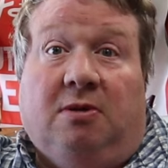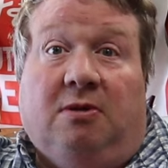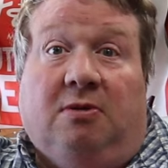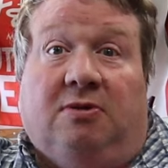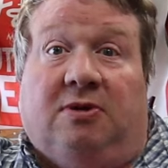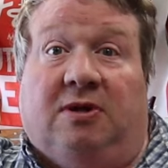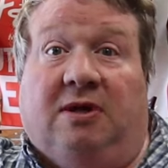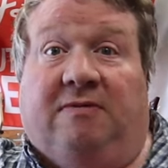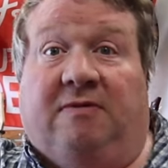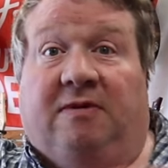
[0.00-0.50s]

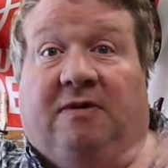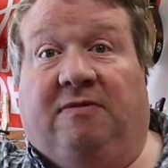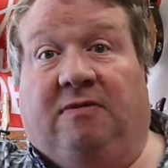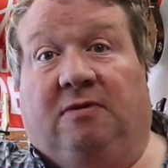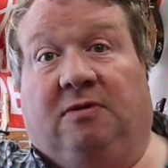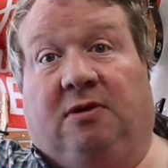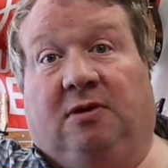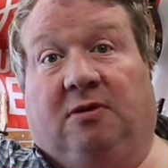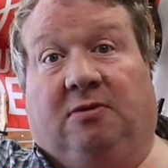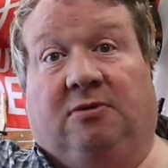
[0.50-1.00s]
You see, if
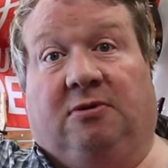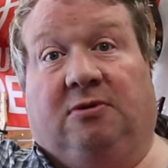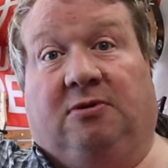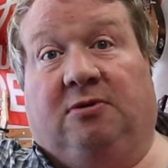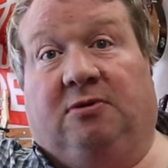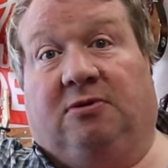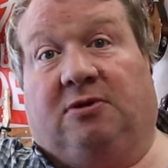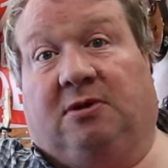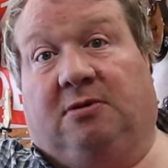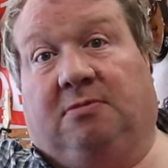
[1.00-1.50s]

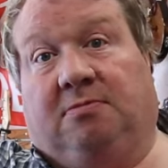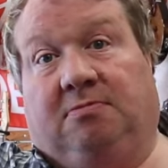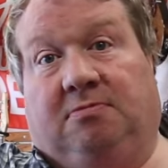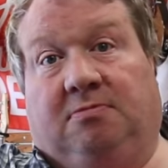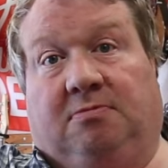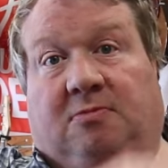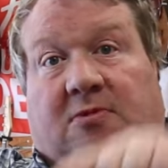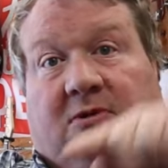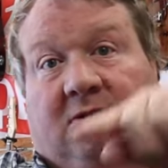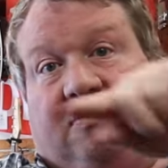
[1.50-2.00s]
there's a,
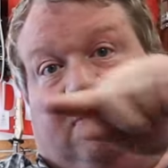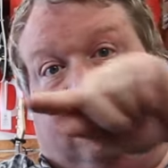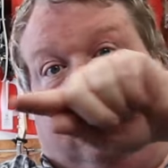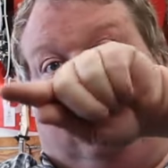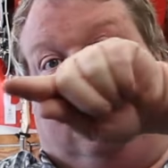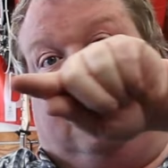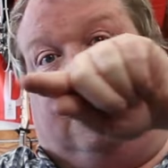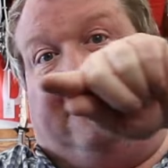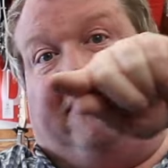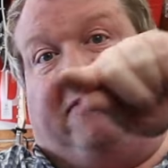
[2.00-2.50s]
if you
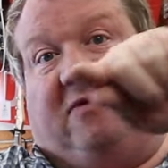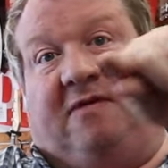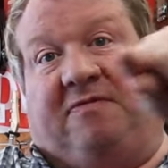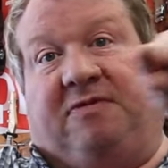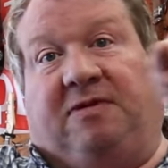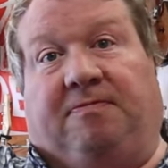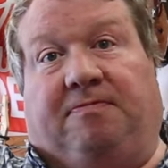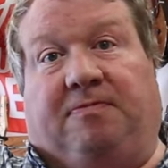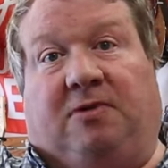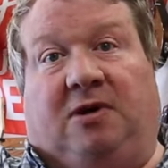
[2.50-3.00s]
dive
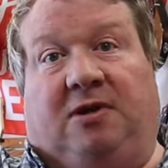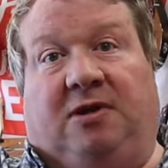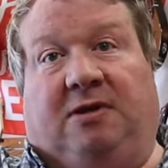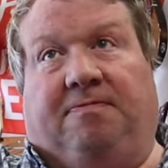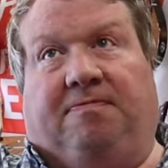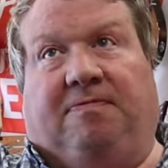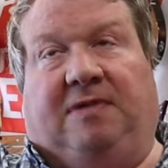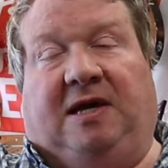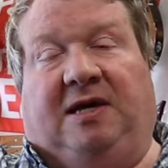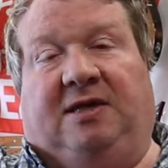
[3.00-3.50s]
off the
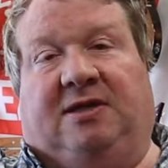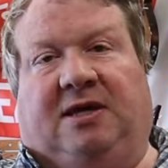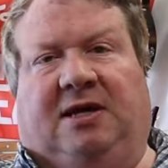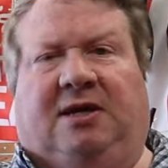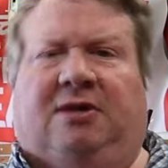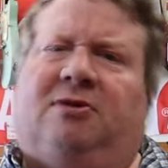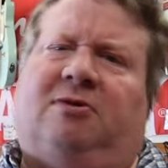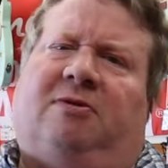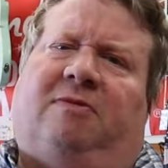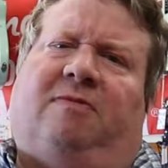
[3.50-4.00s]
bass
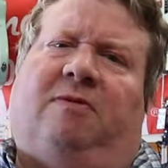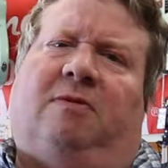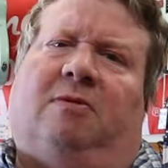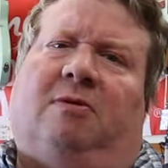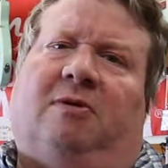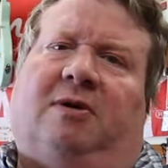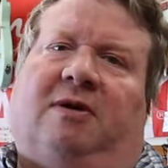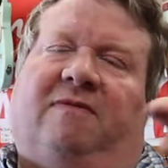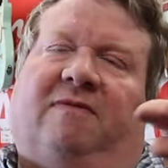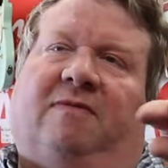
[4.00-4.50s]
edge, so if you're
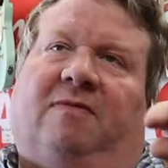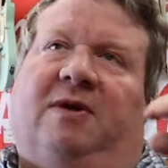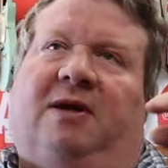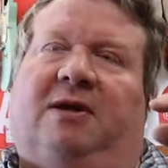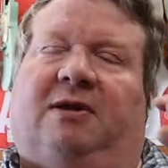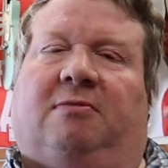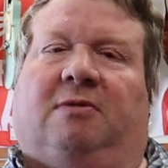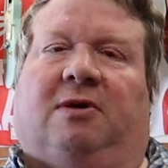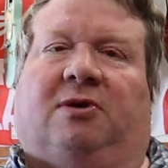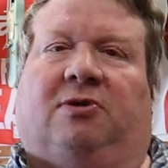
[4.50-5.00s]
looking from
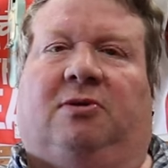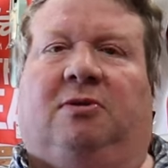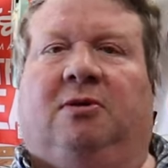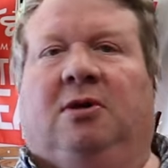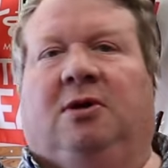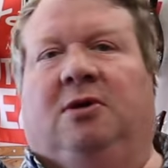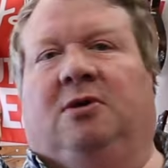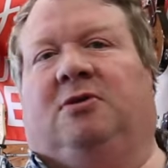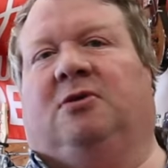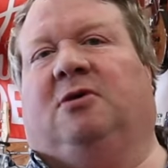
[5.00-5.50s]
that direction.
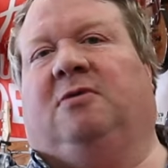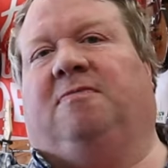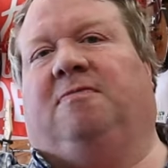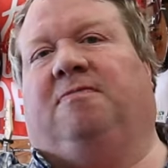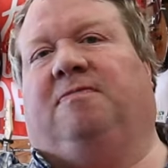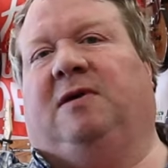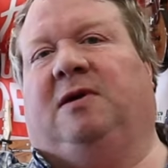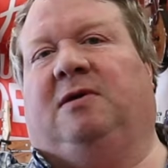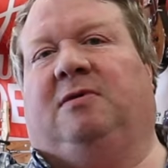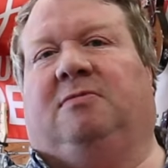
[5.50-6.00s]
So,
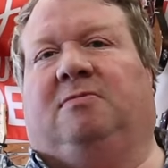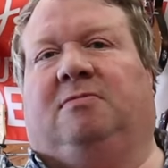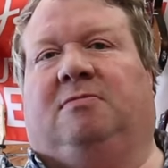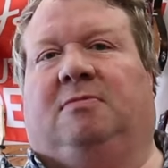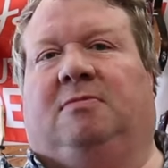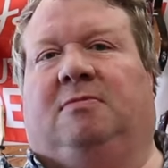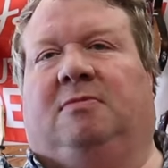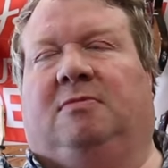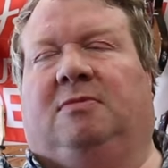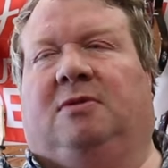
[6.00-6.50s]

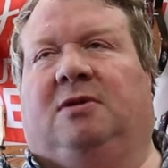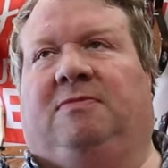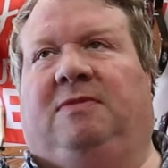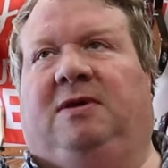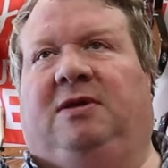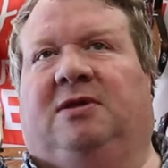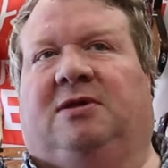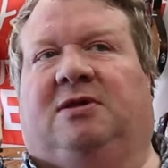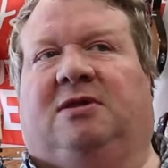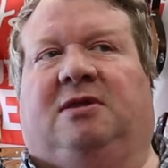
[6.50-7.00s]
to
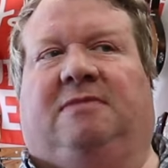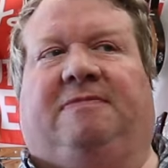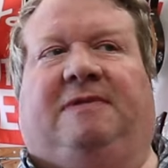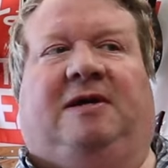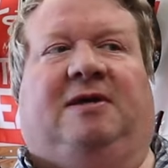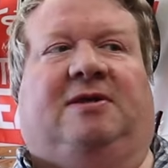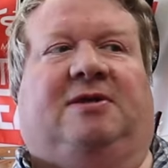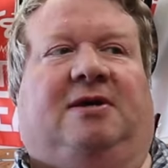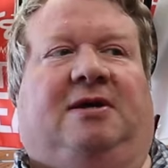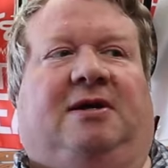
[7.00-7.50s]
me, this is the
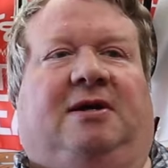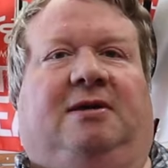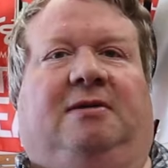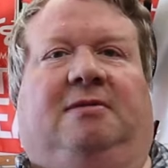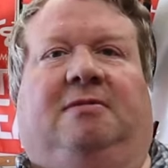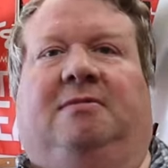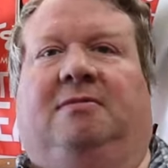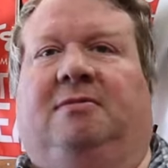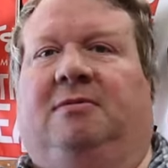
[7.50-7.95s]
bass side,